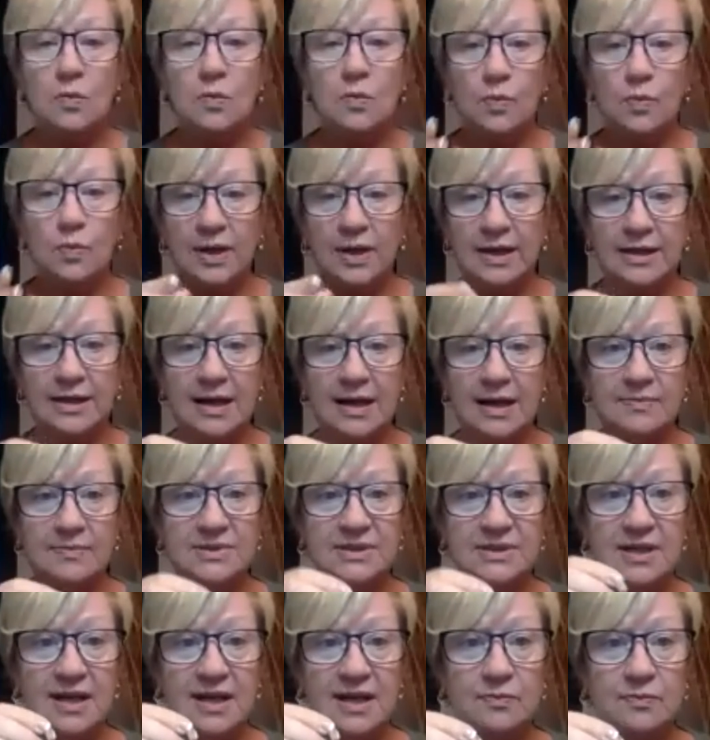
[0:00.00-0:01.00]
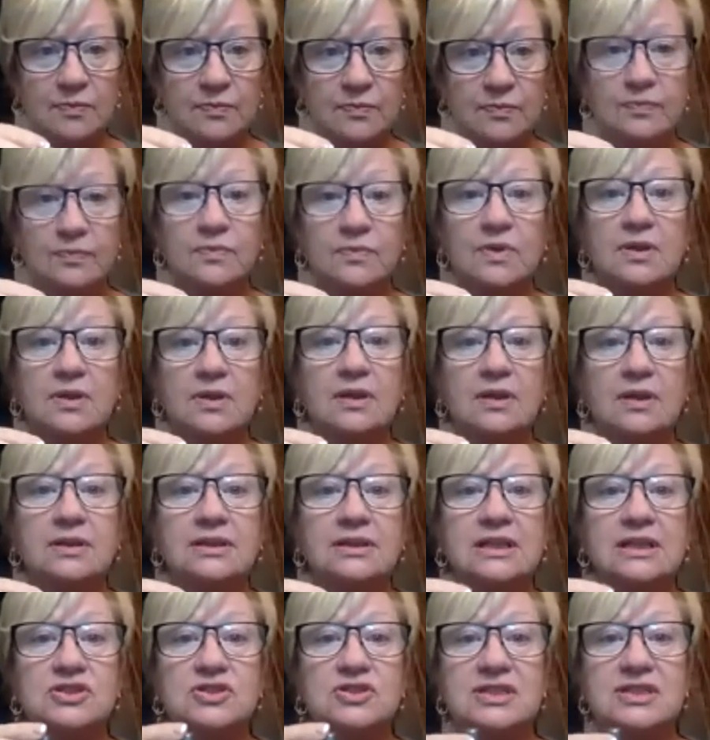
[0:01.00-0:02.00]
When I'm done, did you
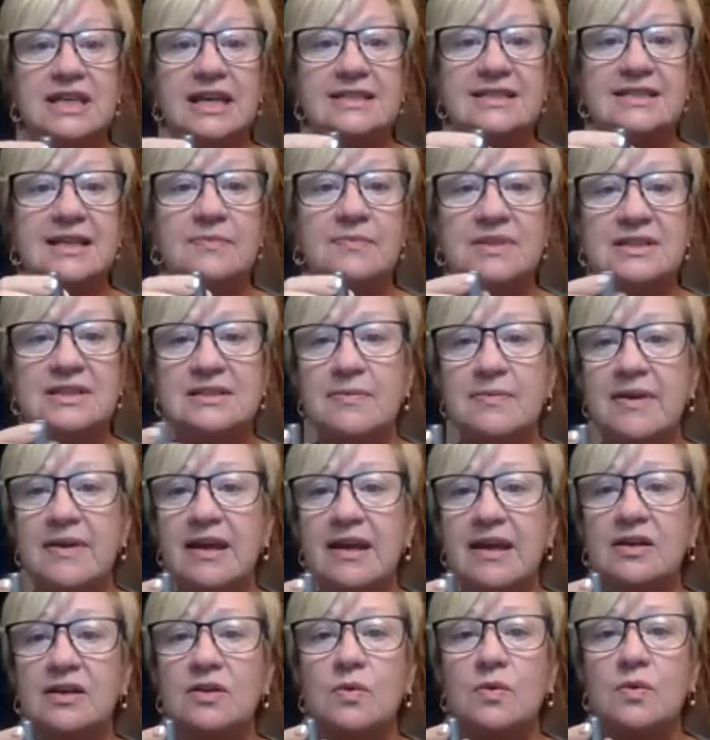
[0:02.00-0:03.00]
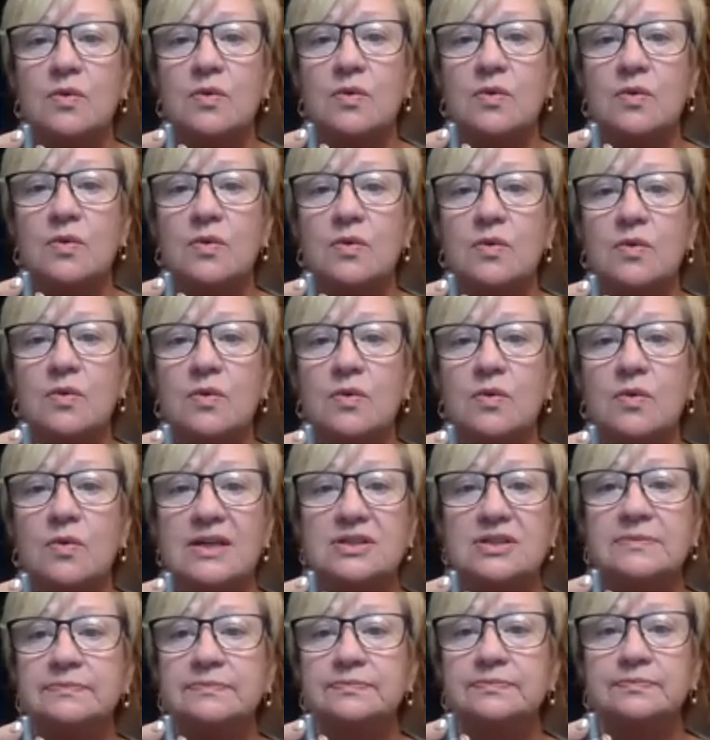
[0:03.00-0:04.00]
say something? Somebody had a question? Okay.
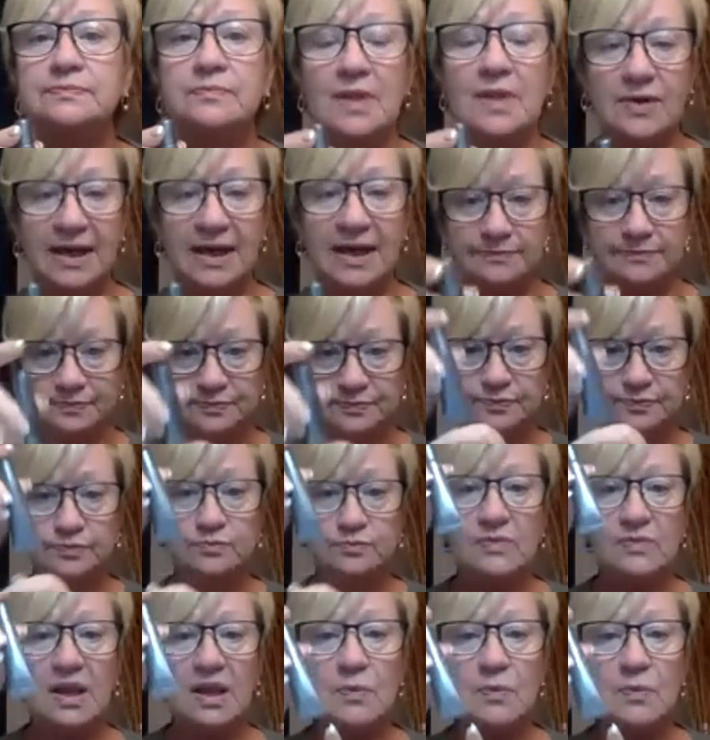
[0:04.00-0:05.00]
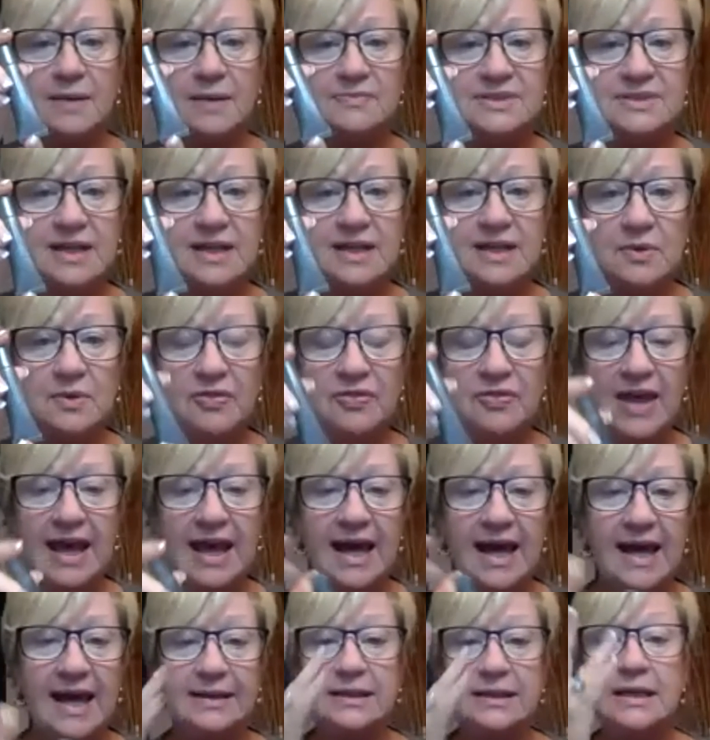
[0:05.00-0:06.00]
When I'm done with that,
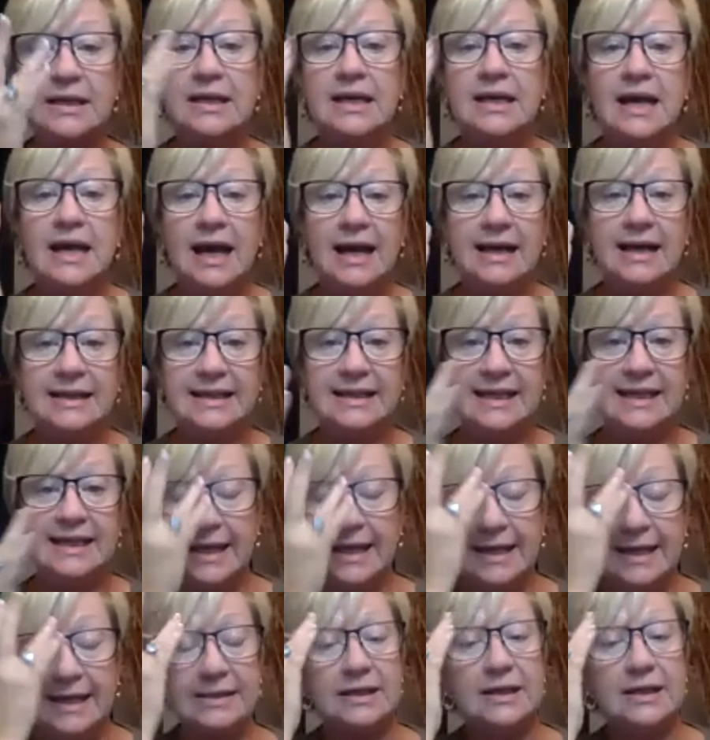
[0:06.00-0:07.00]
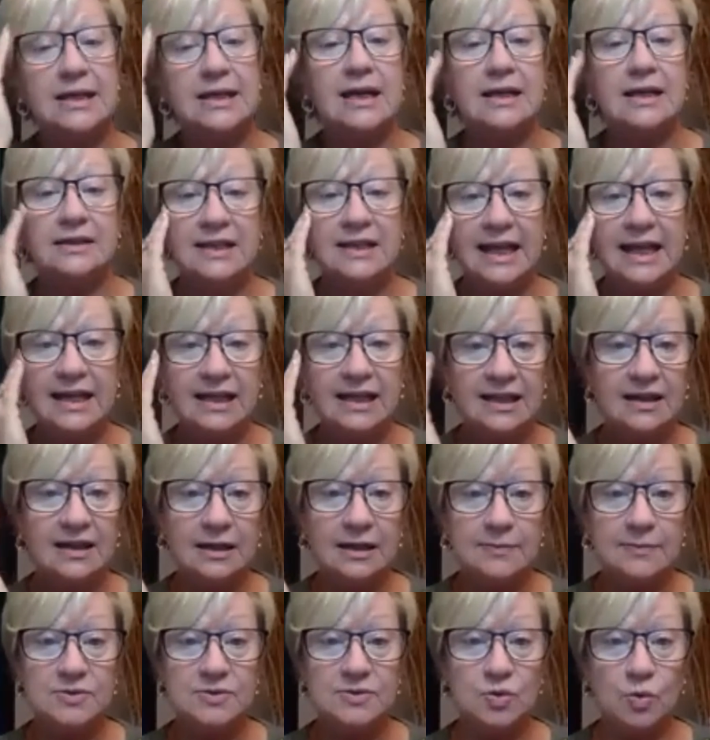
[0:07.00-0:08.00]
again, letting it
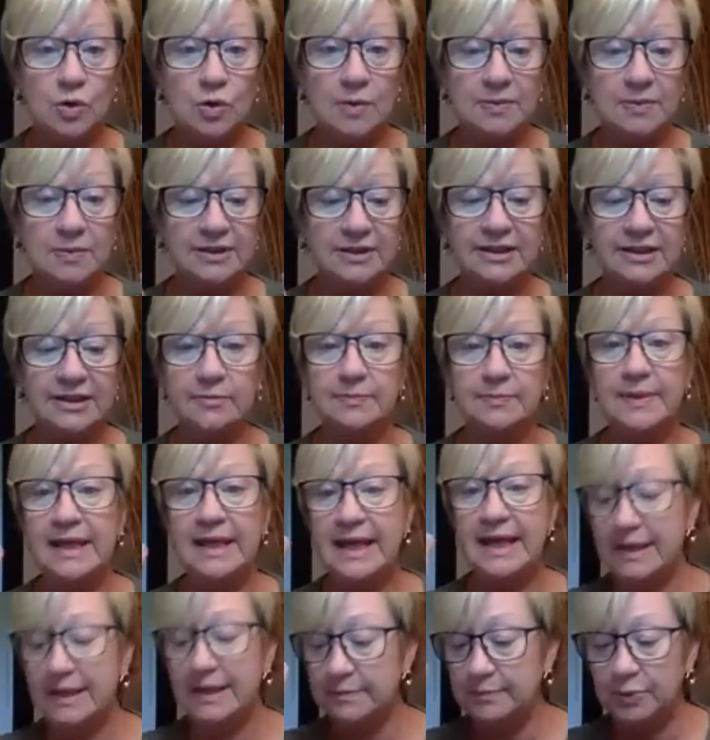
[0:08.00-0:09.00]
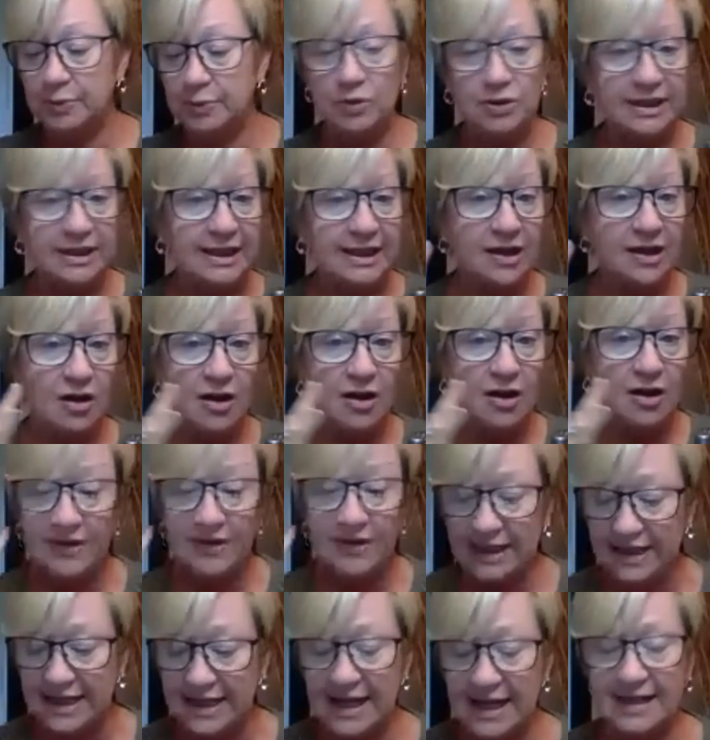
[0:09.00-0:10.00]
absorb a little bit, pulling off
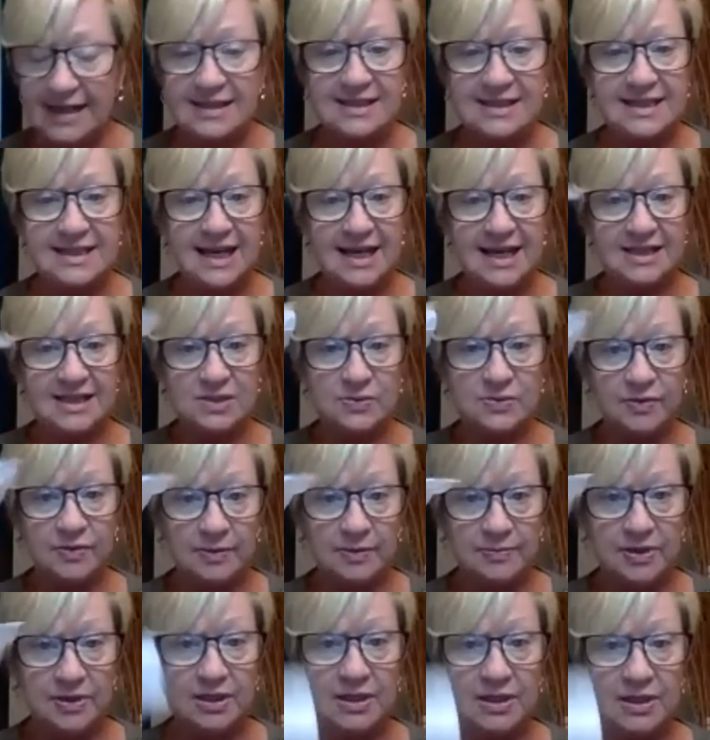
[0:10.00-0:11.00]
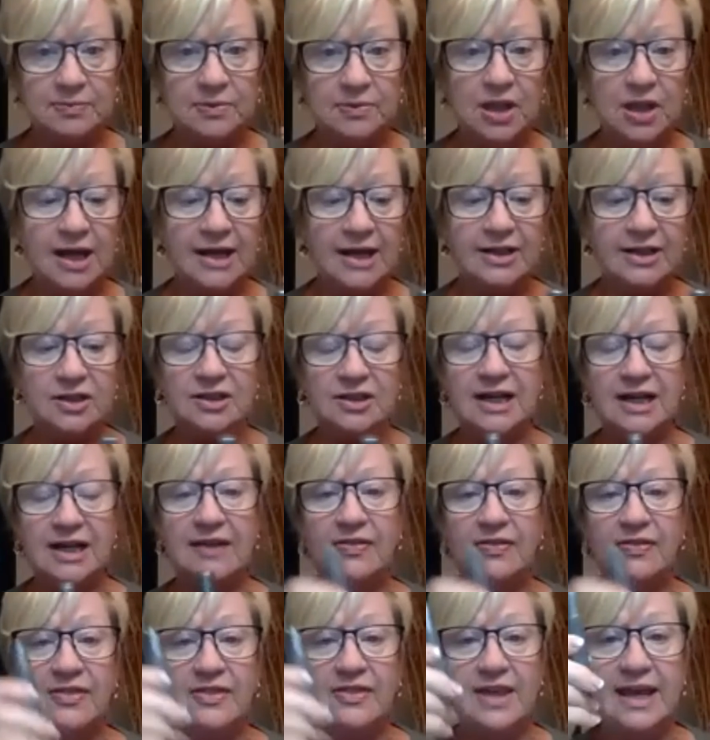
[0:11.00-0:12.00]
any excess with a beauty blotter,
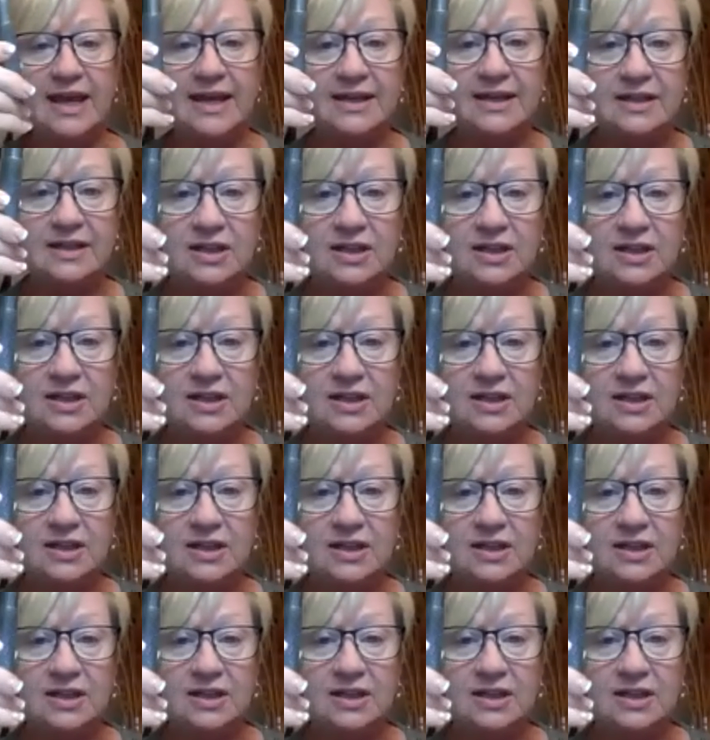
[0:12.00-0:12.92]
and then you primer.